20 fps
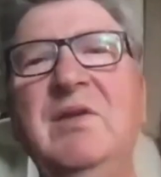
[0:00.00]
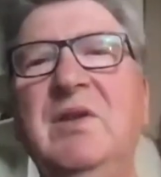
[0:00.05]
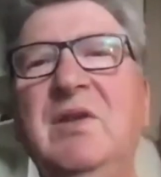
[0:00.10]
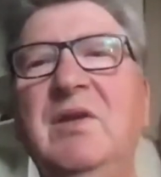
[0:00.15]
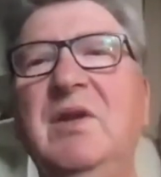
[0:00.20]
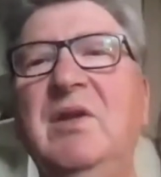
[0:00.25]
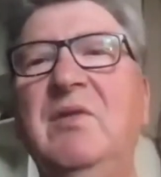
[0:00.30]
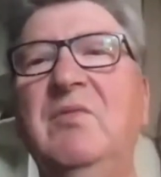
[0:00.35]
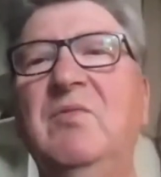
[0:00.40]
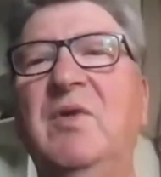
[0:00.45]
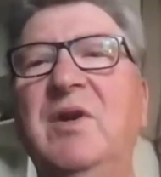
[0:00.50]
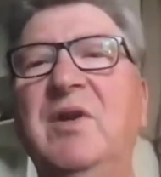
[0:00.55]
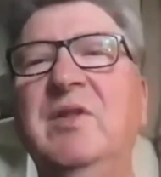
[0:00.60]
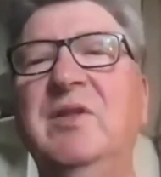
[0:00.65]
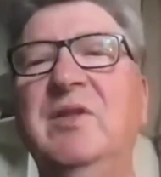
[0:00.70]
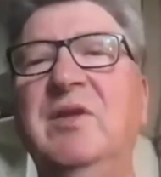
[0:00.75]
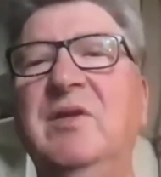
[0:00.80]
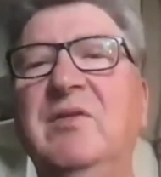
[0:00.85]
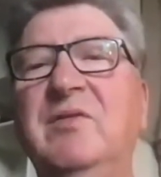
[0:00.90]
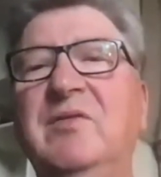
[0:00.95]
one of
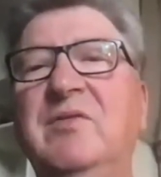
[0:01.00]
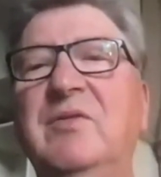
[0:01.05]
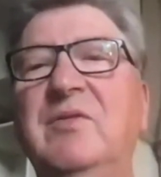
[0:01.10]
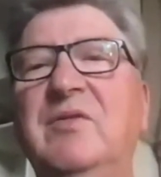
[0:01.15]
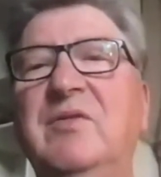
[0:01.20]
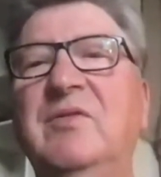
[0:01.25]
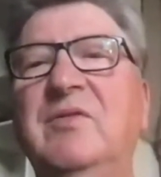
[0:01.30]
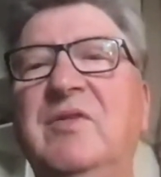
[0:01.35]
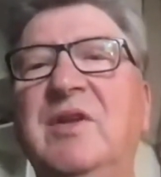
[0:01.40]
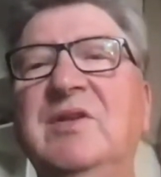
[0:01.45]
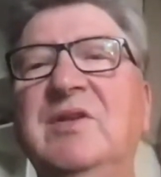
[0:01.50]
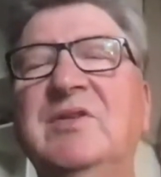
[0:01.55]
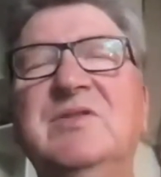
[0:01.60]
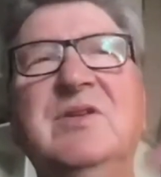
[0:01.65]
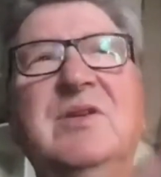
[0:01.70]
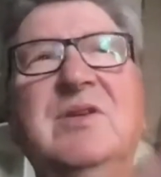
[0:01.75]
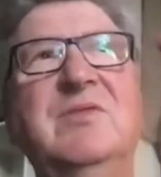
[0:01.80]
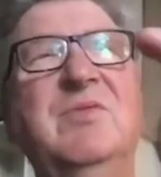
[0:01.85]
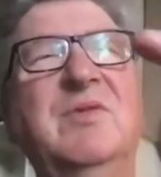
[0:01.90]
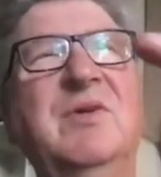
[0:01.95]
the things
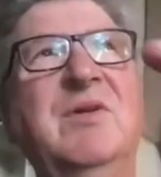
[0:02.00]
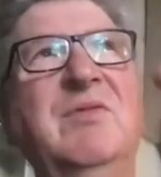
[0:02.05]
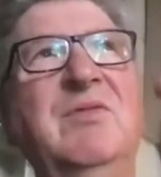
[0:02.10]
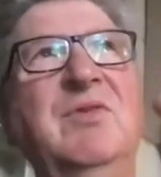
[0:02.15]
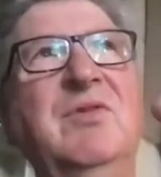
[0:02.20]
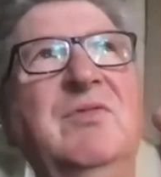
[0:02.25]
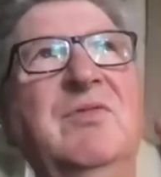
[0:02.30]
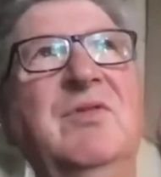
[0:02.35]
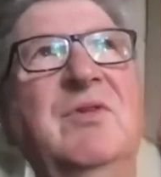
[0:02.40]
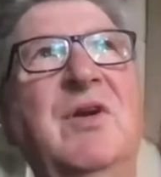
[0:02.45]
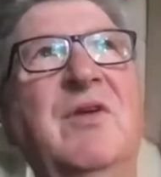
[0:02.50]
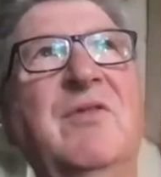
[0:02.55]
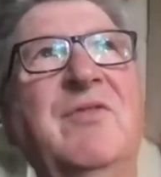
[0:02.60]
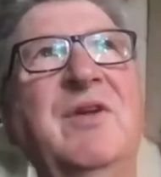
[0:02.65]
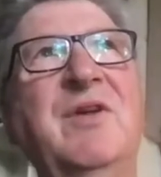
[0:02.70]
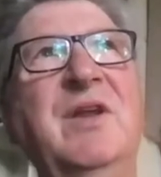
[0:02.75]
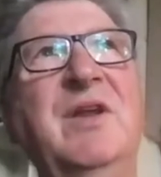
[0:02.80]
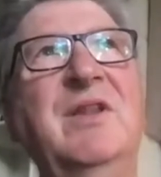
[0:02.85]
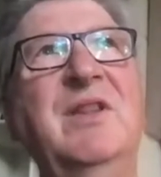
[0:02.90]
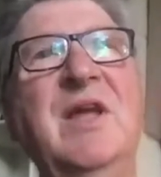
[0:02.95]
that one of you were
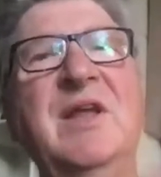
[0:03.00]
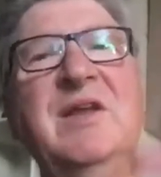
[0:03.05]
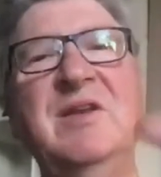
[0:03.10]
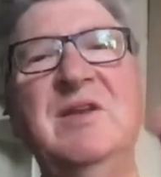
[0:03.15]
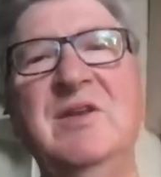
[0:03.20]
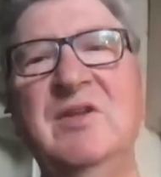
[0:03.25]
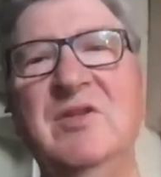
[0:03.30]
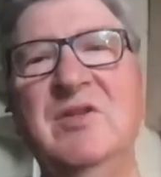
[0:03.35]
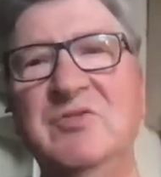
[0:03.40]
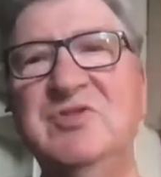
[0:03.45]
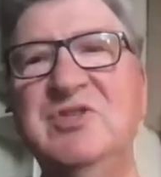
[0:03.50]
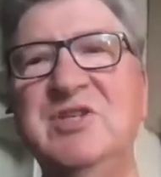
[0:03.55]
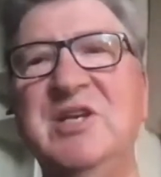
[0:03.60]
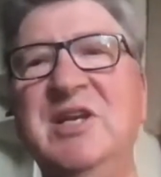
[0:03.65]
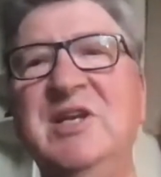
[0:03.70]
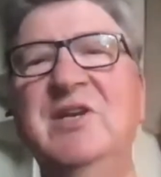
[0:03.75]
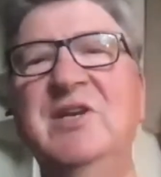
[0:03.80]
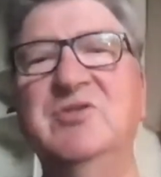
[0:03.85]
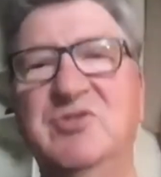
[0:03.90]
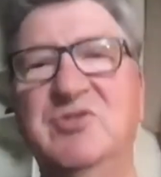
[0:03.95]
offering, that those
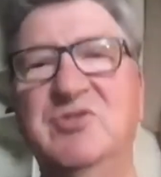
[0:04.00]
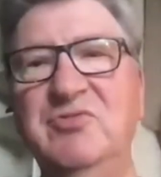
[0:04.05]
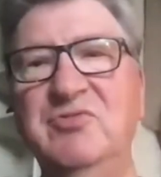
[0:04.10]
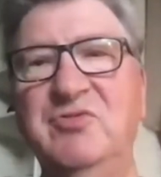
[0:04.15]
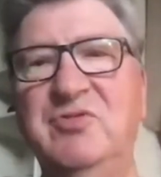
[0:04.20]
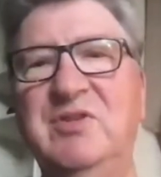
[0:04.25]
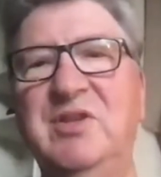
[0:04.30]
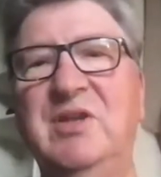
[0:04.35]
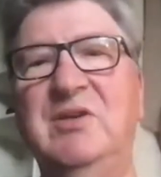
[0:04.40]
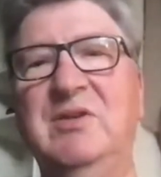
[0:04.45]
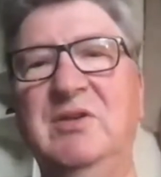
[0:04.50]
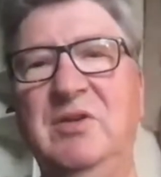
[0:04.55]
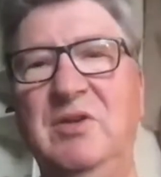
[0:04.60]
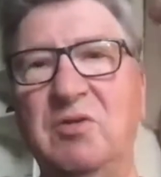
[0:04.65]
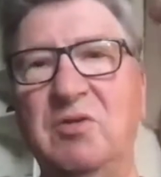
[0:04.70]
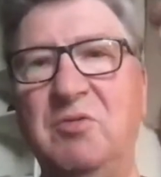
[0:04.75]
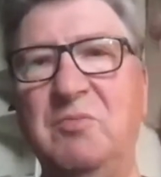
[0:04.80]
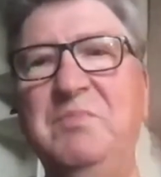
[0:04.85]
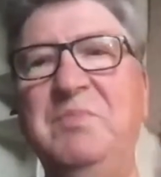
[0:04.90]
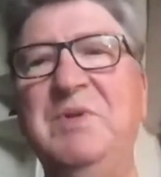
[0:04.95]
inner truths, that, you
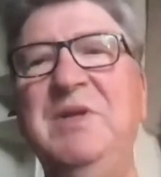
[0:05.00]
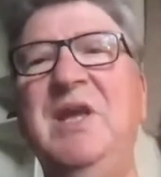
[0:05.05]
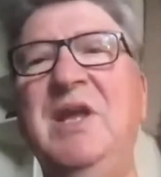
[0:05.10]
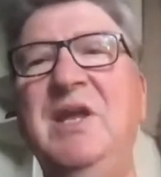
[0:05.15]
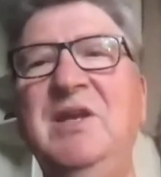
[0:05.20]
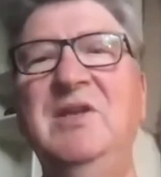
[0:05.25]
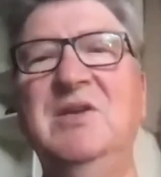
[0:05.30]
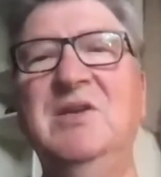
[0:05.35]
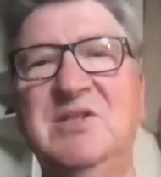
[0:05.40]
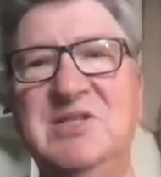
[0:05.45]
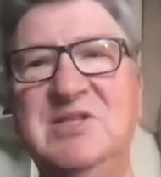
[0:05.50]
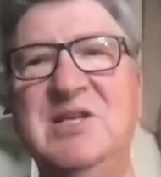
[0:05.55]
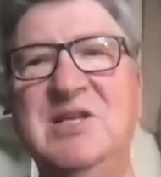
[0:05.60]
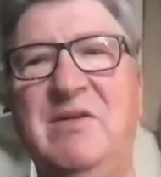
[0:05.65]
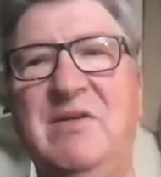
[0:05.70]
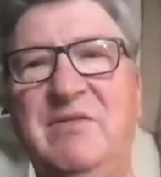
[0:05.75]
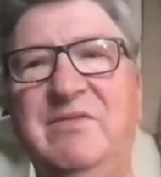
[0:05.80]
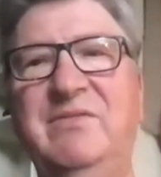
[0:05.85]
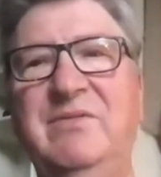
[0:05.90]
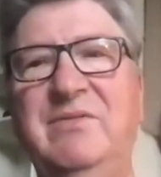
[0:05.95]
know, being
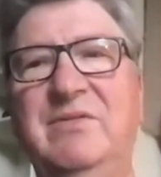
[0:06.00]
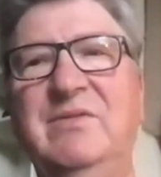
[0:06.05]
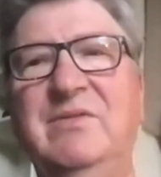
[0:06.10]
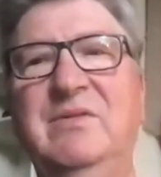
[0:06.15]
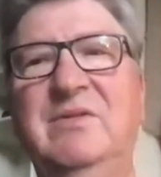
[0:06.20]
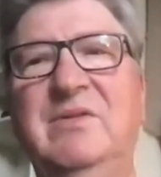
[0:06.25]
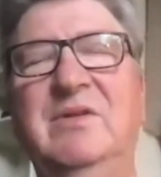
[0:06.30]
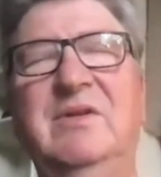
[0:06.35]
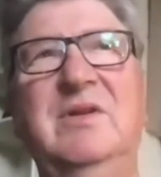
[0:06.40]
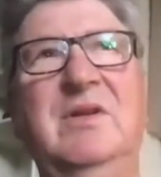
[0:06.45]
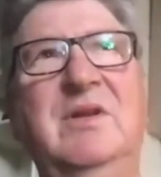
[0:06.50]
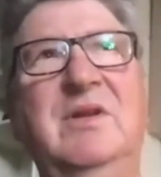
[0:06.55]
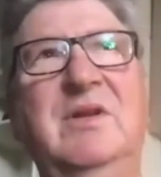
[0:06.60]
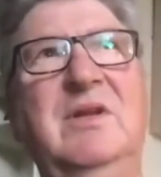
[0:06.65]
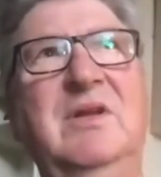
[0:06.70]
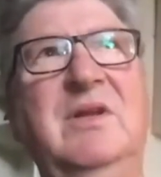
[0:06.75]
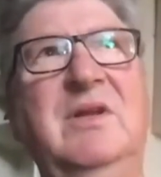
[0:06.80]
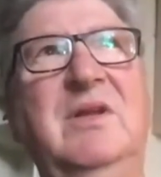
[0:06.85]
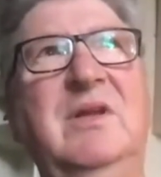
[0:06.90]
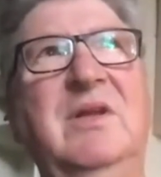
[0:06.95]
yourself
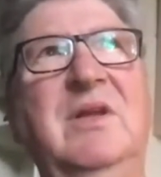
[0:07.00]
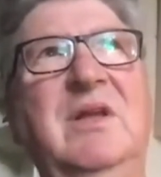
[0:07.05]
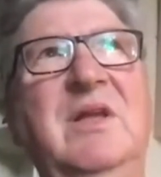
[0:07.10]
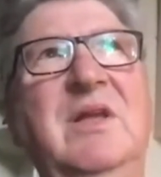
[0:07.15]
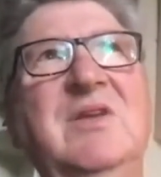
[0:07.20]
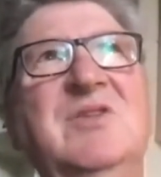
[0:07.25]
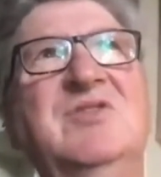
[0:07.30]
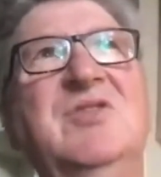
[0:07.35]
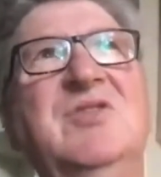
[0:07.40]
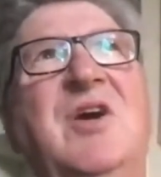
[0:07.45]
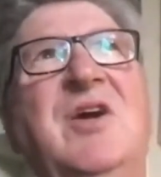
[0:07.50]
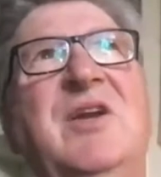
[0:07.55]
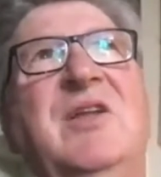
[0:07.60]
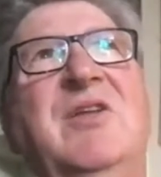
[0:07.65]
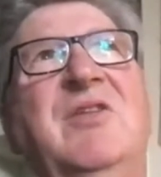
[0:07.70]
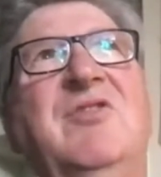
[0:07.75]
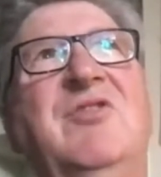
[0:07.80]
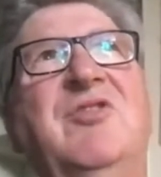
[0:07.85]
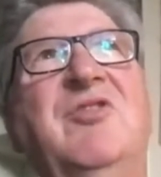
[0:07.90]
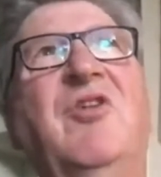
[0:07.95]
is not a
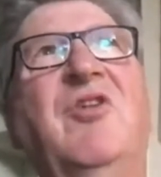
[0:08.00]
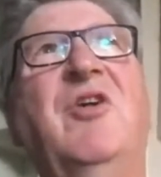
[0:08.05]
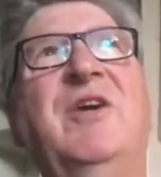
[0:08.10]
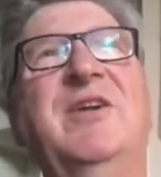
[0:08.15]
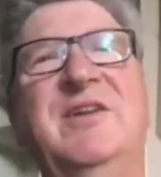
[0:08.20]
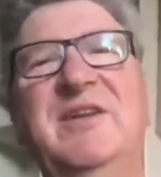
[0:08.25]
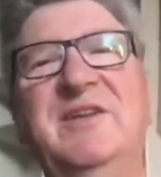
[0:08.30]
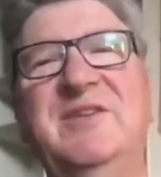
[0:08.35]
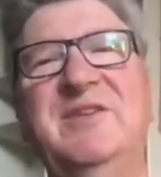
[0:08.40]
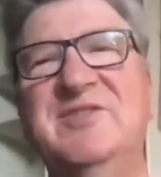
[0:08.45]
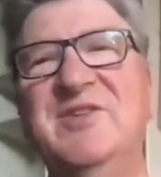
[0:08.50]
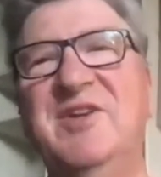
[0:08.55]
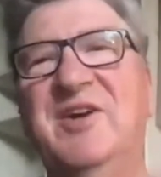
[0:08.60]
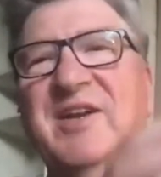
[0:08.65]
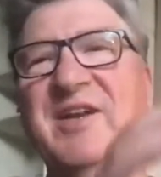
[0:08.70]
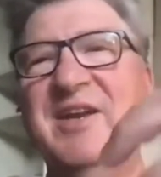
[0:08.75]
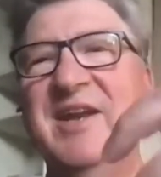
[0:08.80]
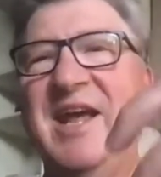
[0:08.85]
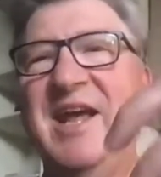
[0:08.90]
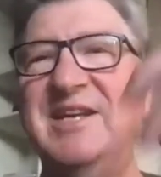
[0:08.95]
thought, it's not
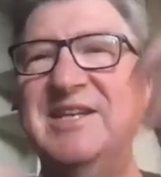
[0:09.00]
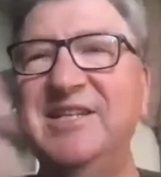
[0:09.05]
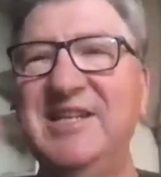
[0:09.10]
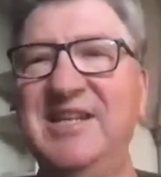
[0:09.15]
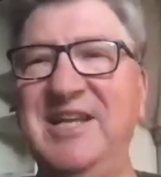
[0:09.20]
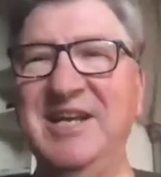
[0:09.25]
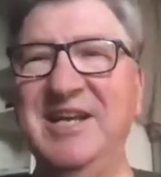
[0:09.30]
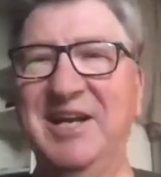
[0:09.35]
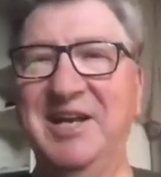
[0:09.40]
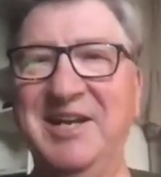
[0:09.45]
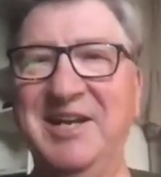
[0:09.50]
an ideal,